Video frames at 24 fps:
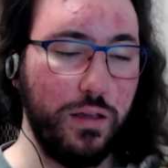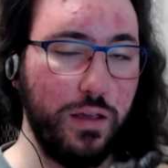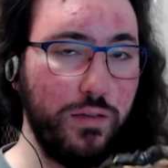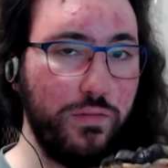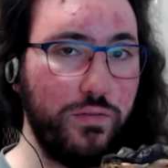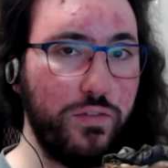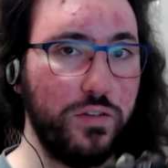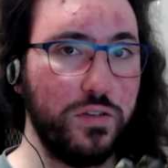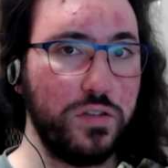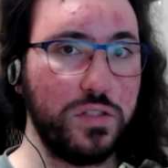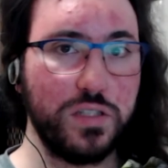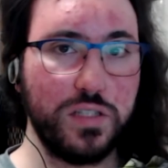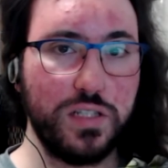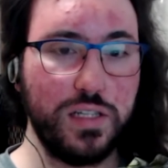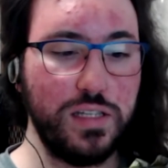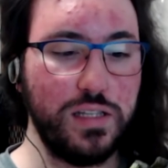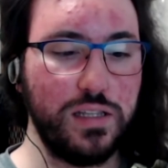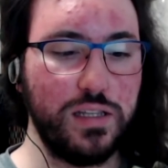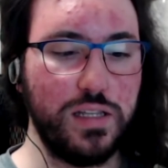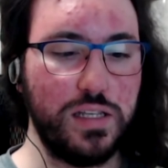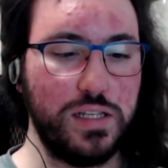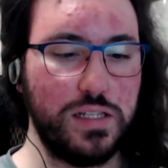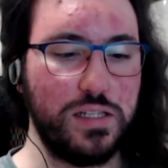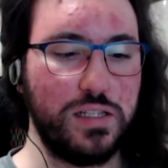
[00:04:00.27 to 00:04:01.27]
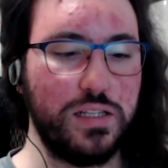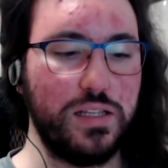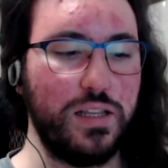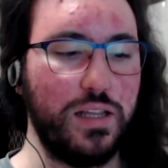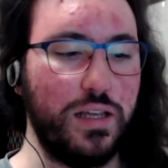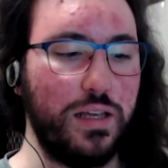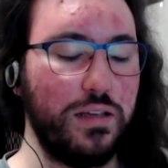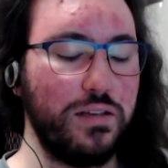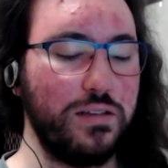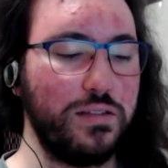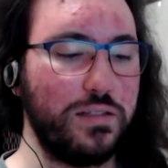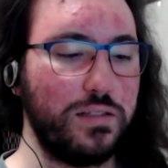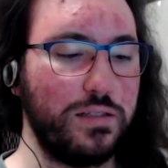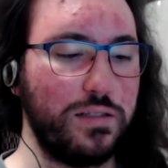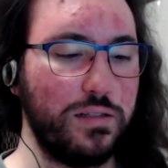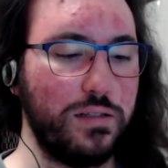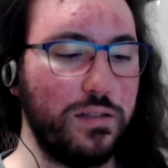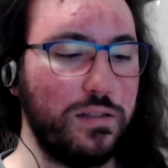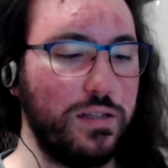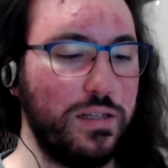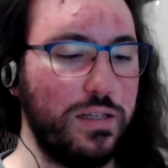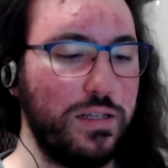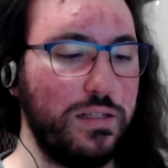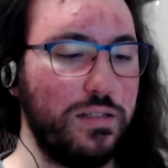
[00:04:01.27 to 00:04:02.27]
you see these things,
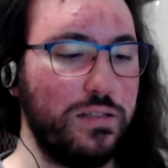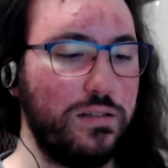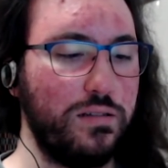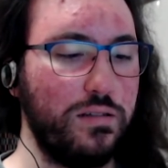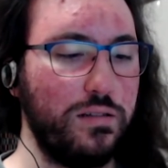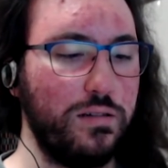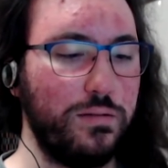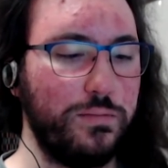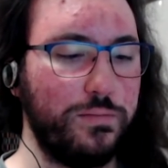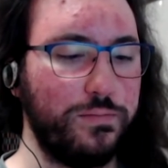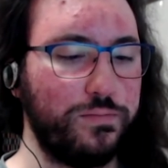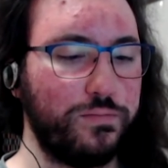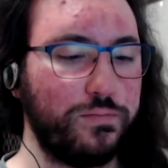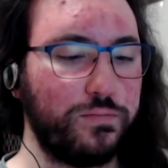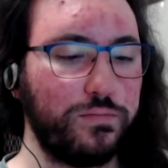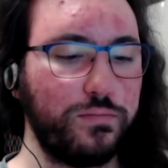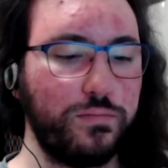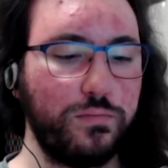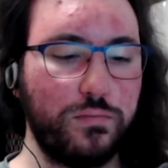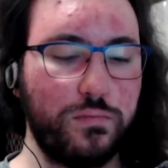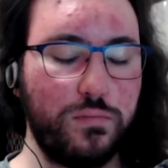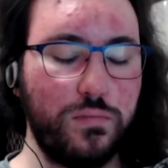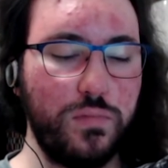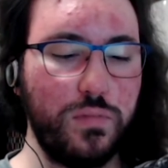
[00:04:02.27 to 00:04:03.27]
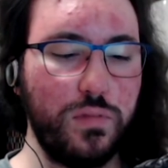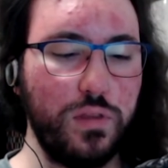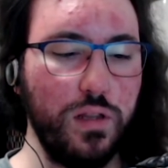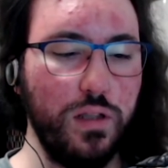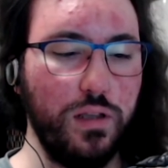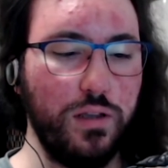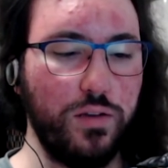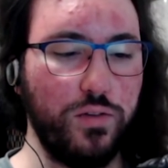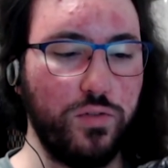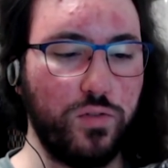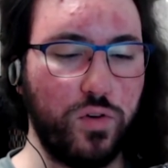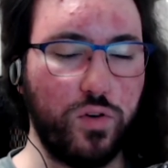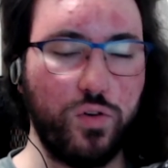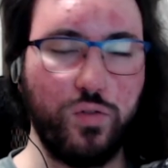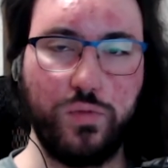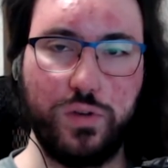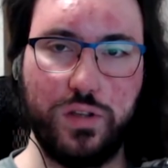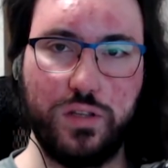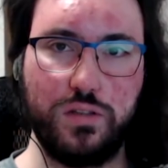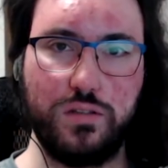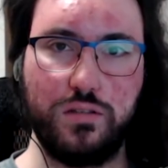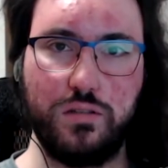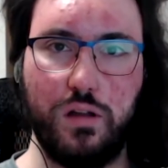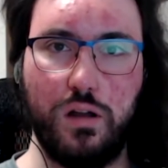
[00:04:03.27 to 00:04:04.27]
these grown in
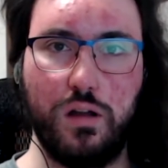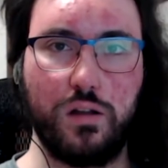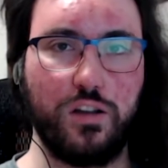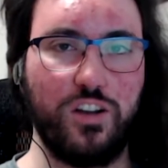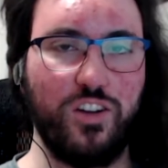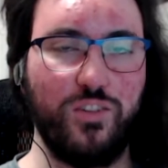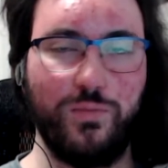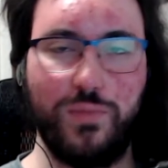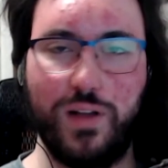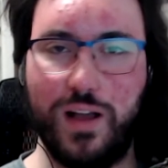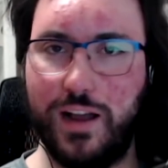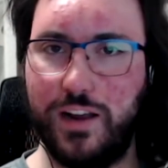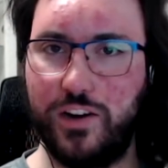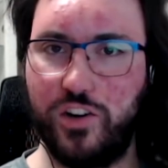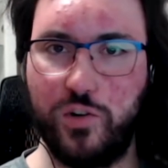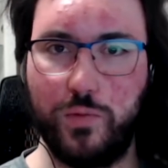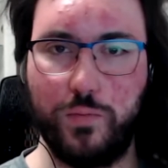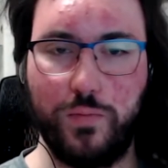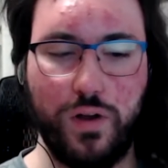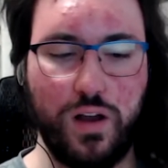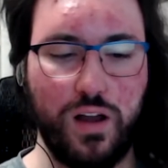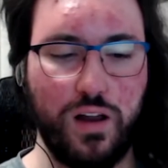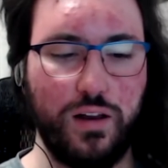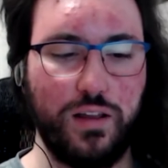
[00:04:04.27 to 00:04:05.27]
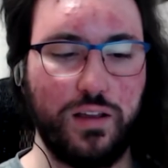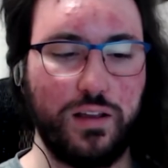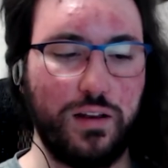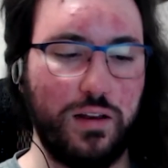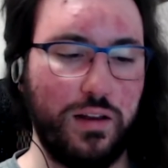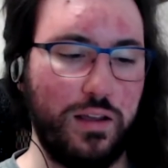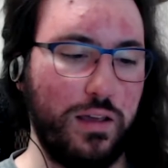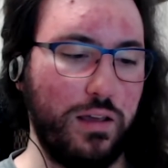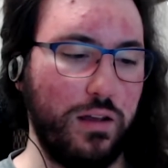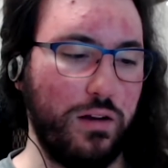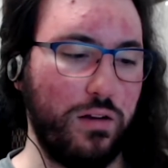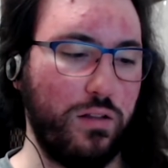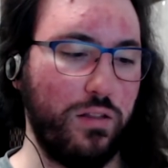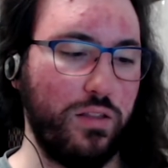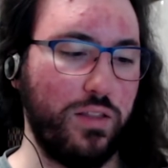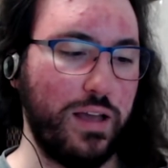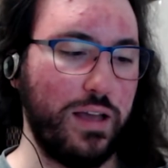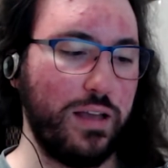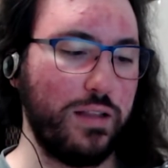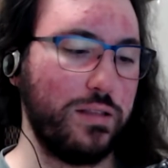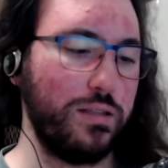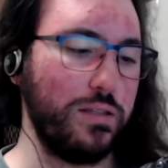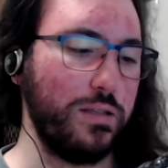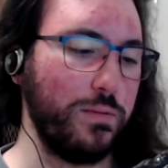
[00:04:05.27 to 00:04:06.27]
Stockholm hydroponically and all
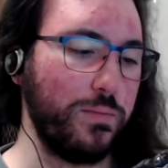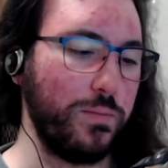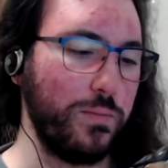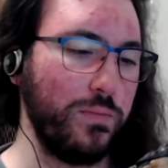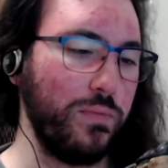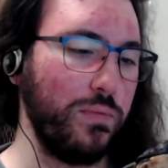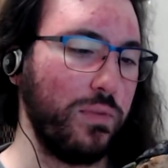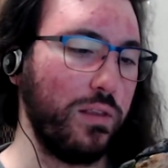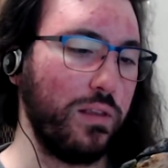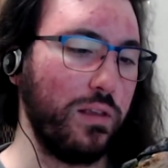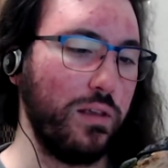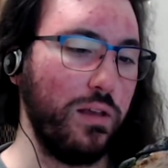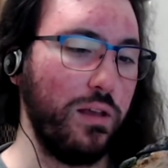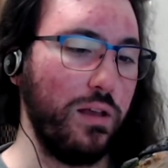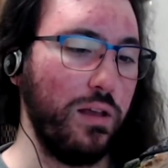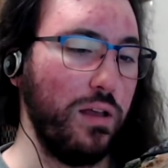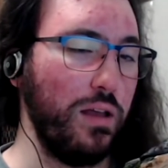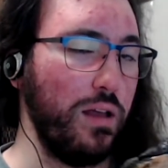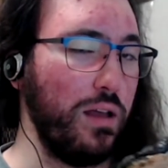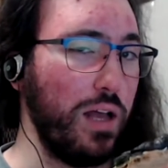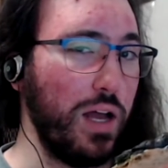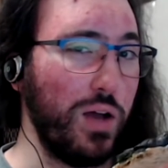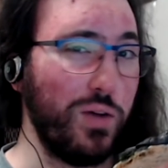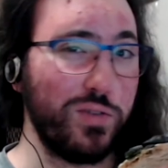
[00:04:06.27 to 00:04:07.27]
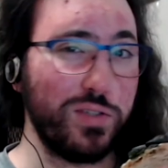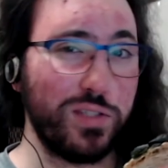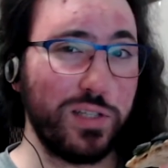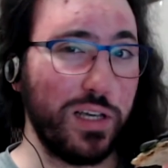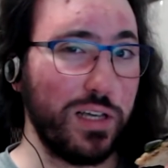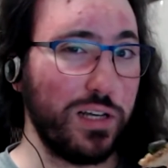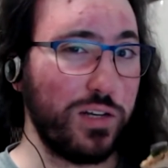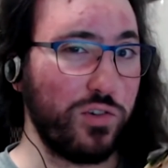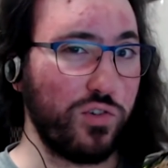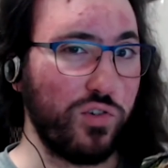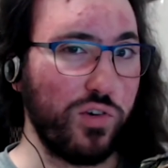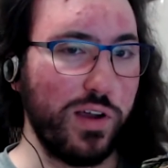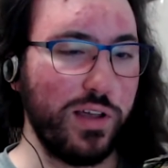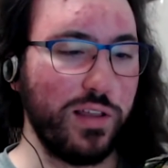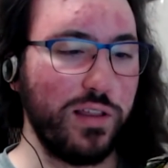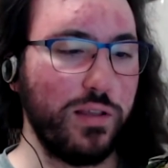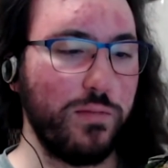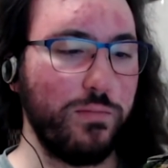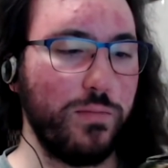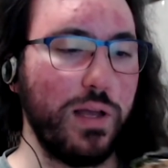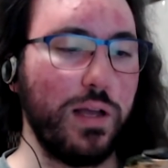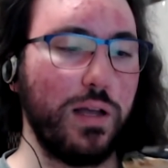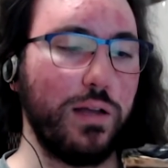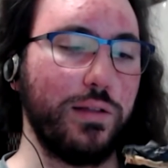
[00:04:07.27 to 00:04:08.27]
that, I would say try
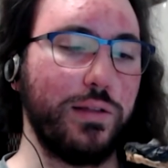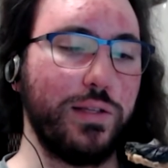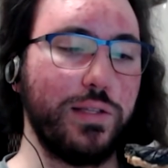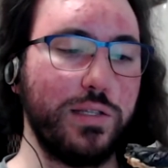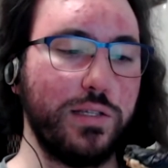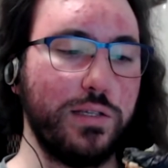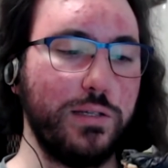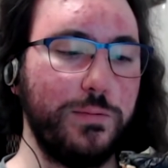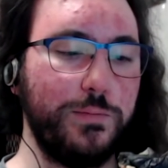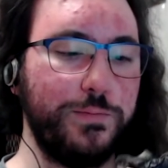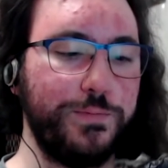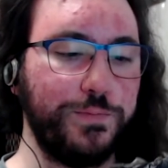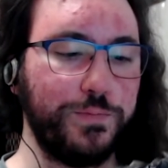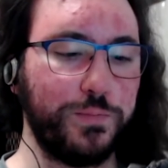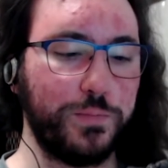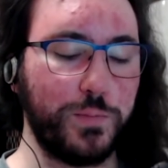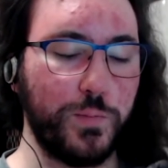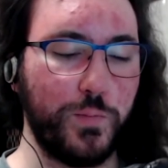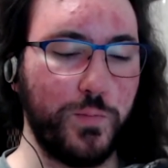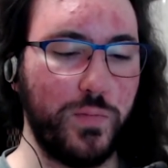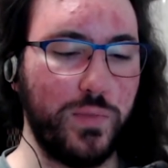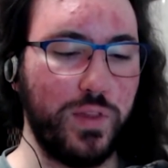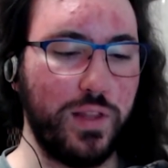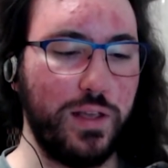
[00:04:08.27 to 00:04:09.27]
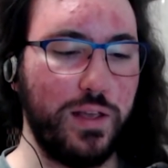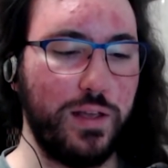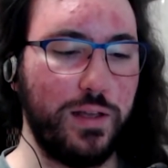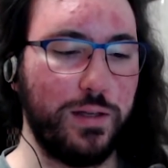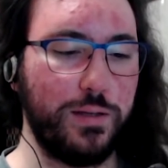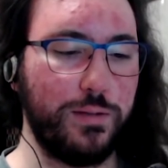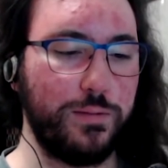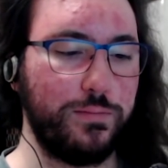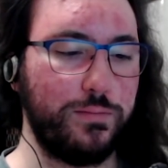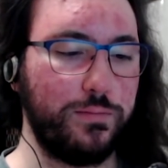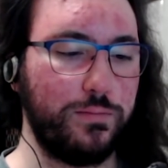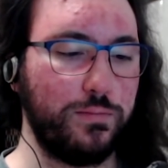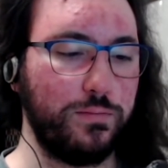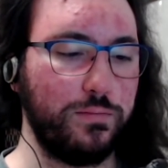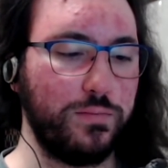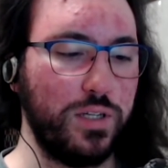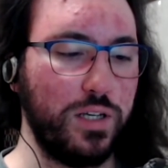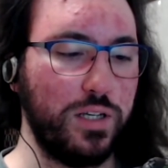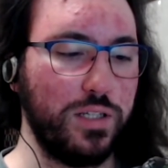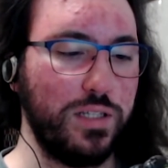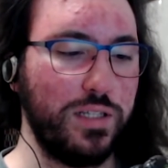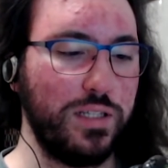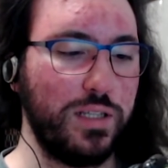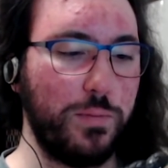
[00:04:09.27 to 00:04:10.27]
them out.
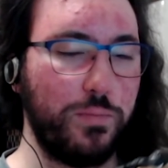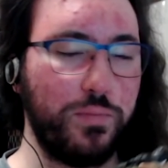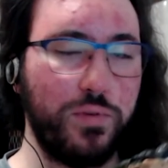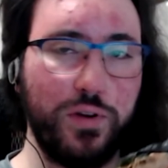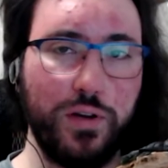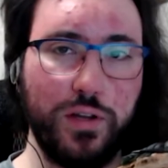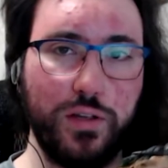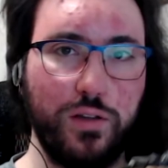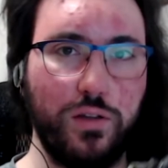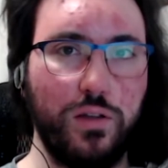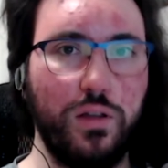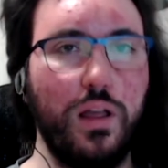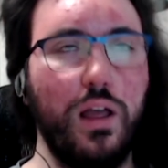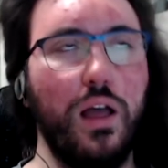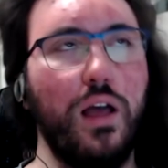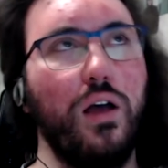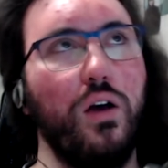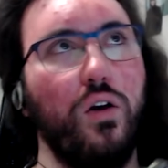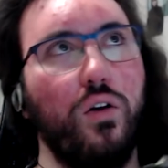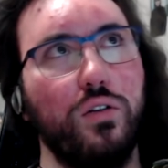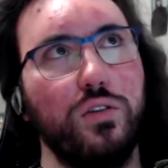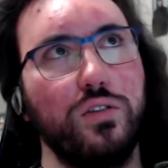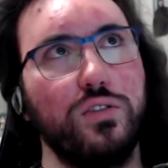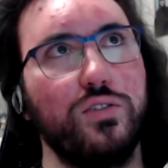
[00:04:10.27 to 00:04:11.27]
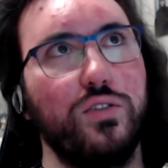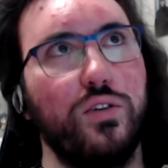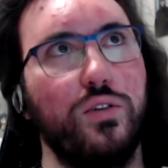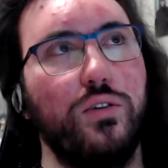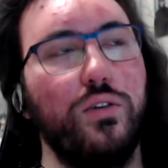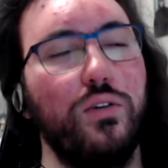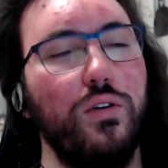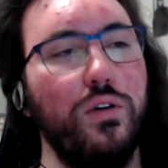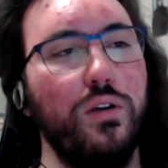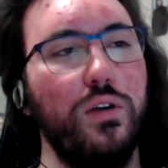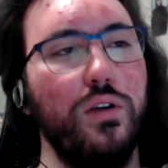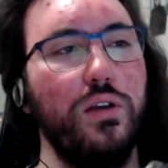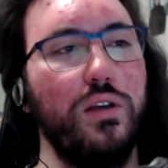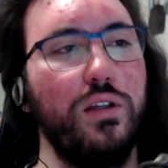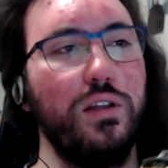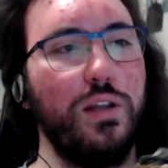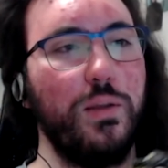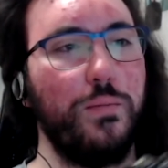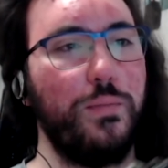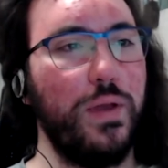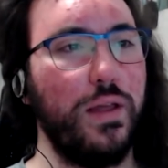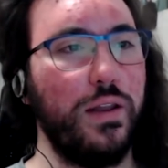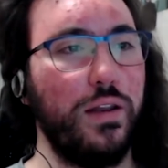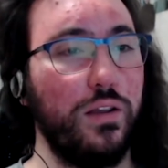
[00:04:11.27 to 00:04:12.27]
Because it's a pretty... also,
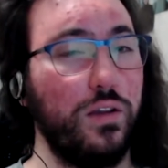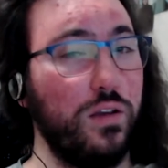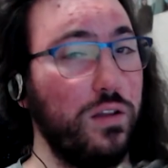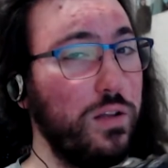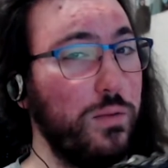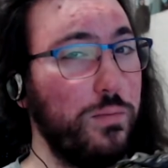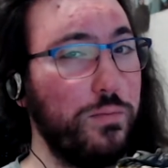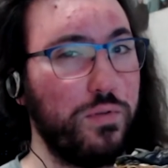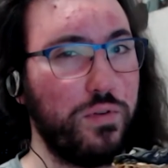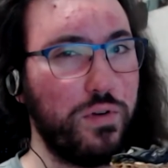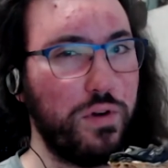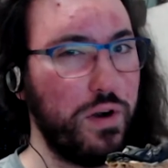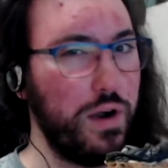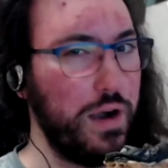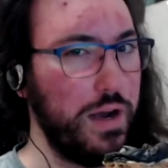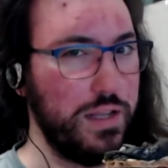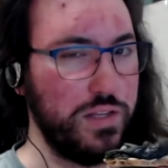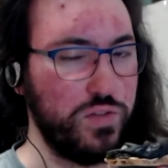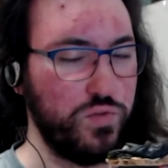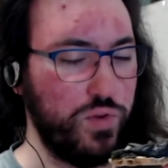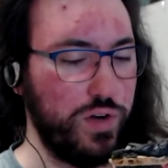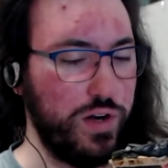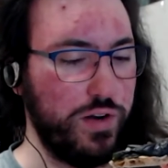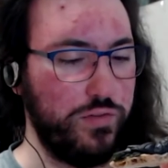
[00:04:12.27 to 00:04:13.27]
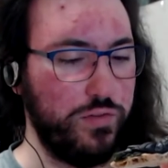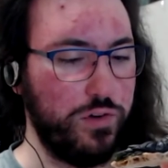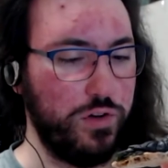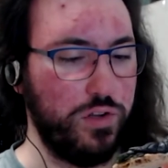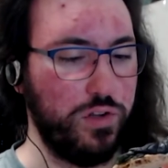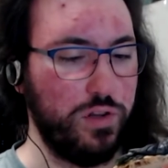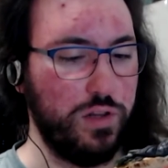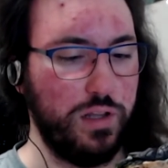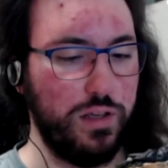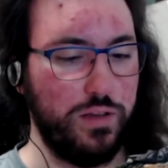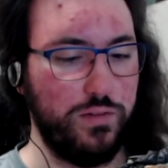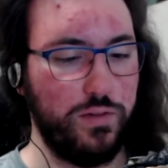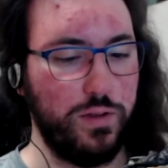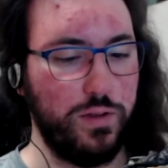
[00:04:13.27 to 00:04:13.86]
depending on the price wherever you live.